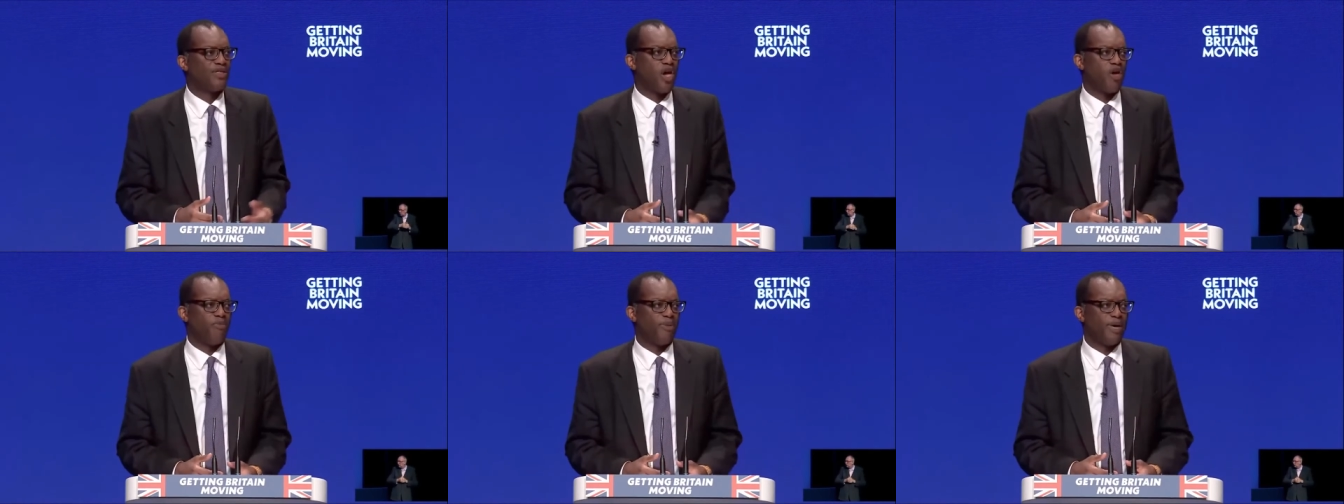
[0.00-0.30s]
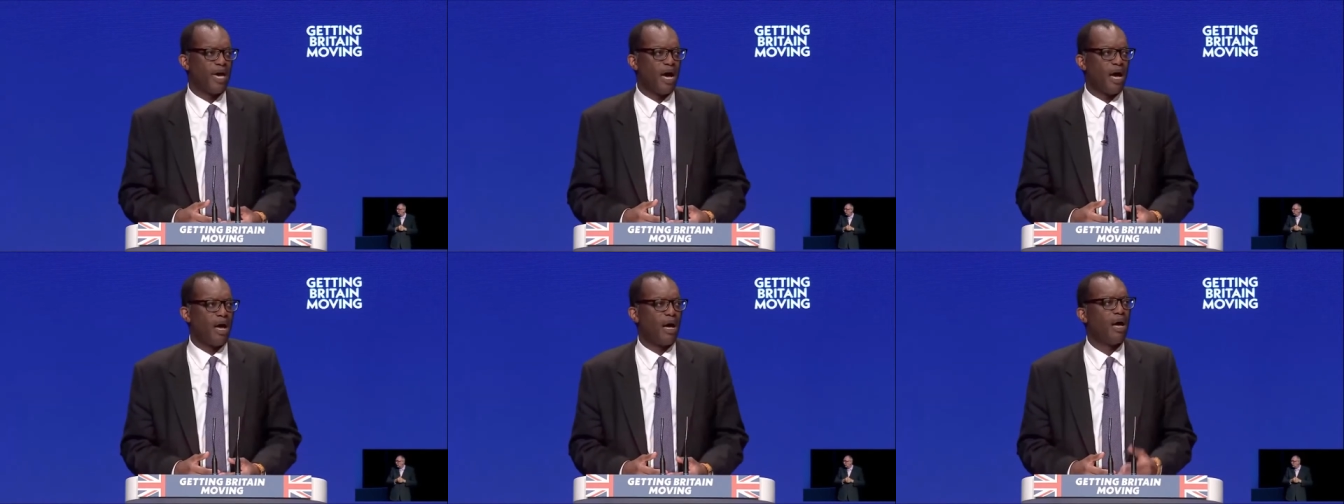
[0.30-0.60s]
the O
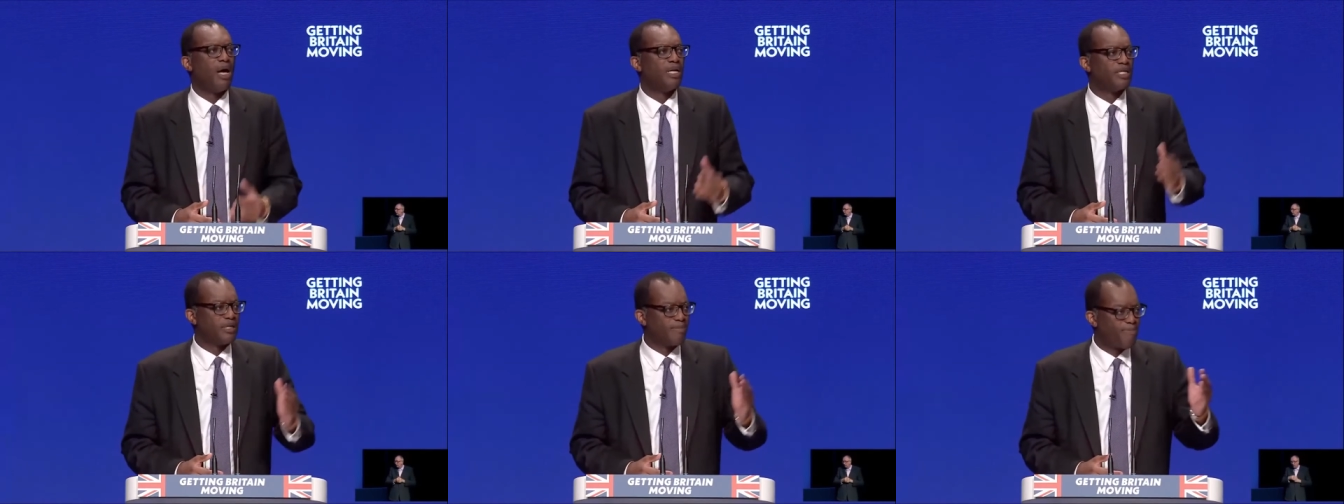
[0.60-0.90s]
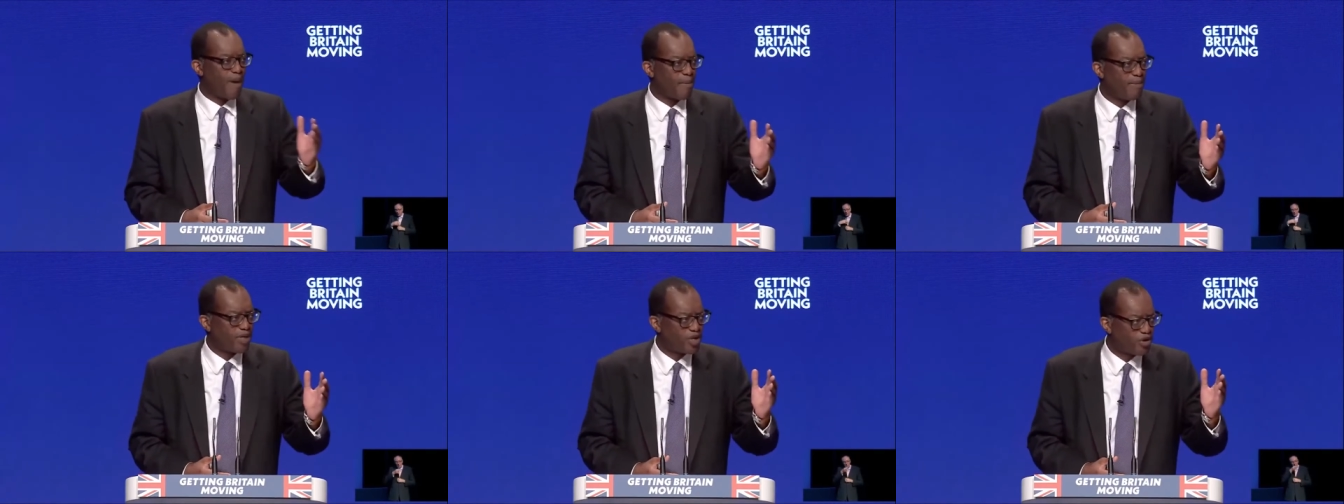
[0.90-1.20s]
B R to
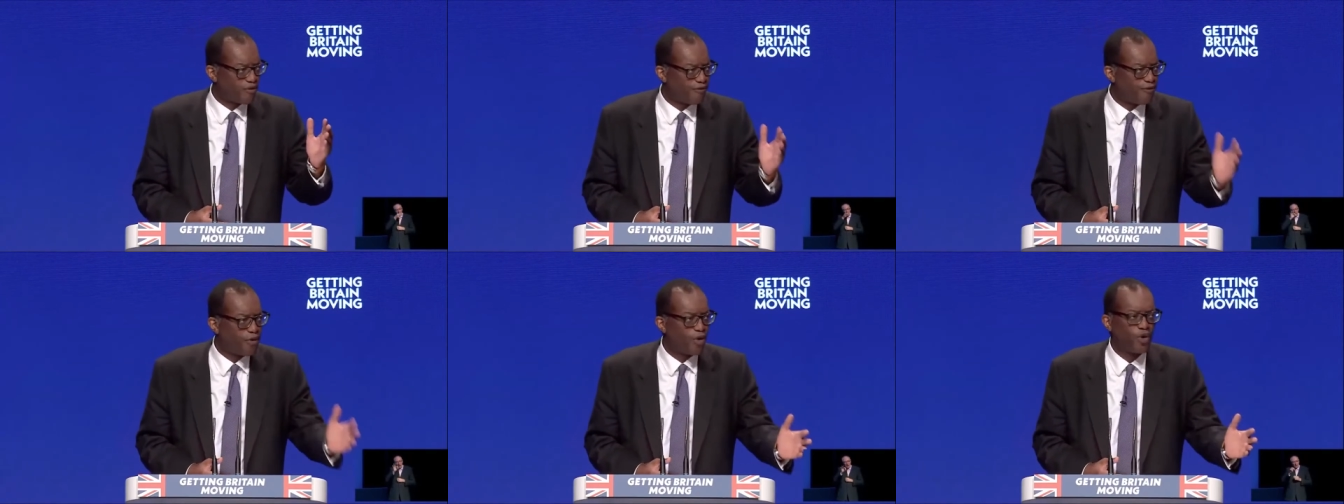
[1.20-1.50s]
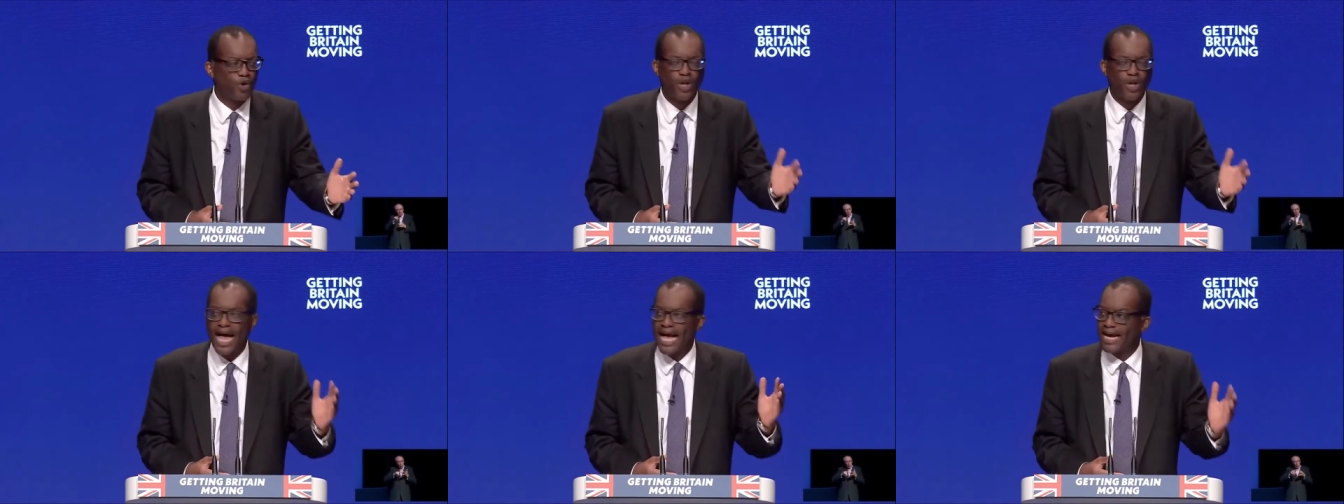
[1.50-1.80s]
publish a
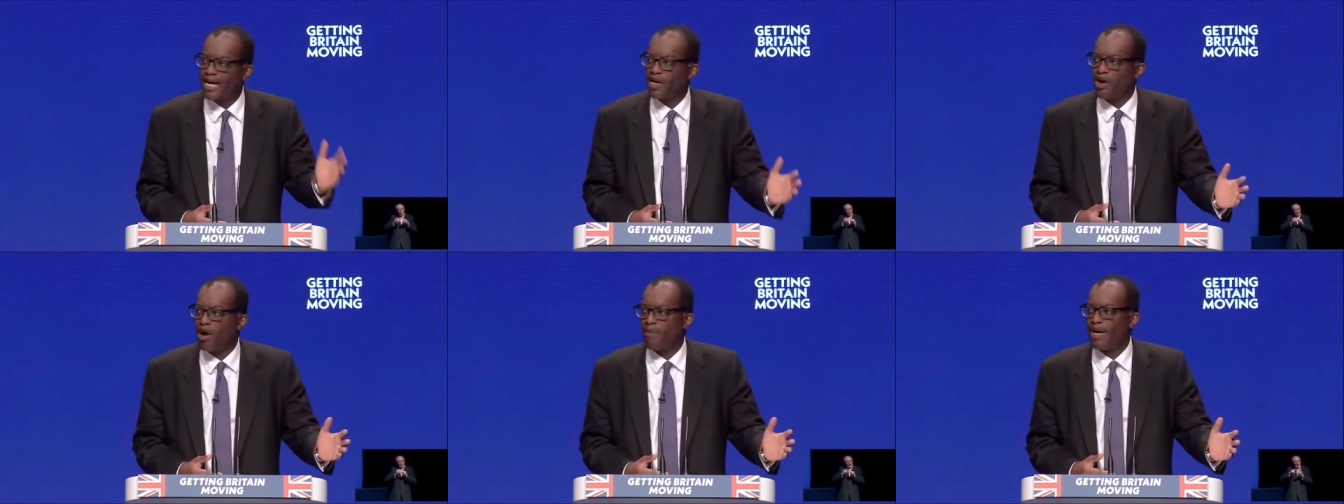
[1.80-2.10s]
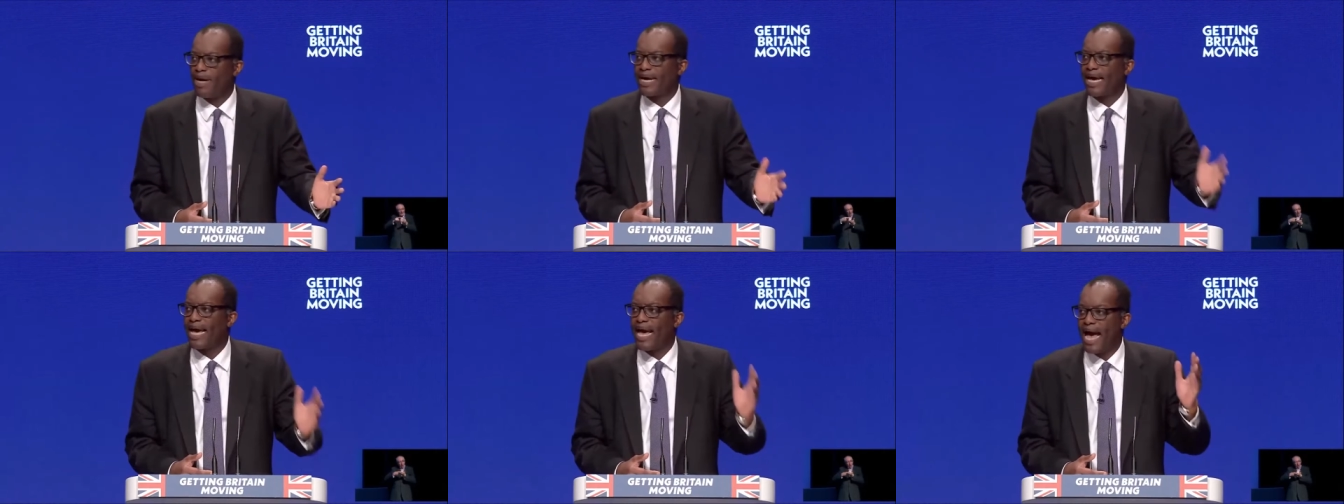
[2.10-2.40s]
full
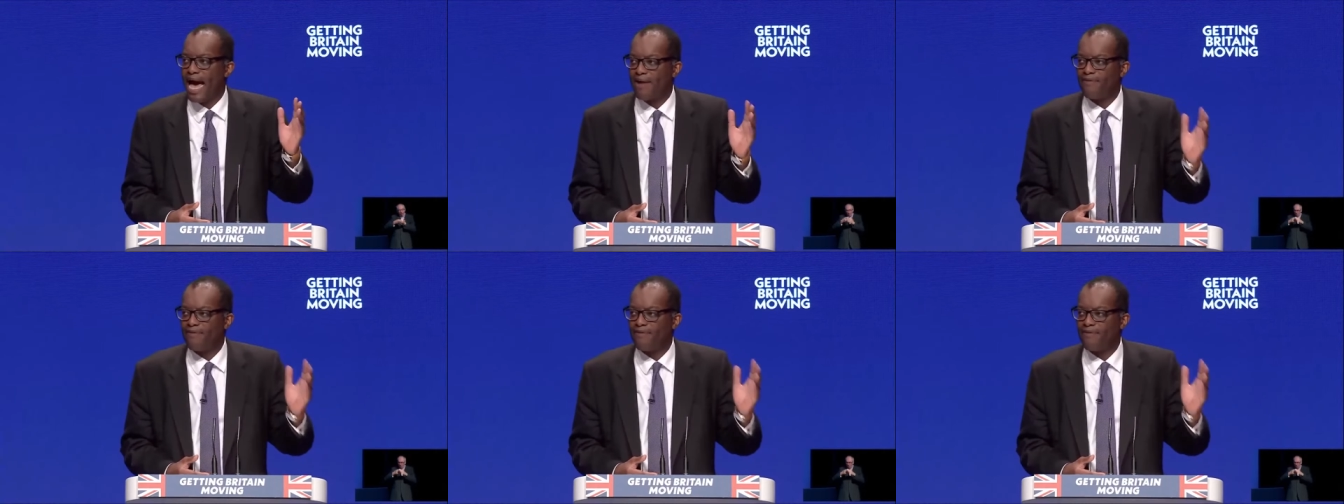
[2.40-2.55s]
economic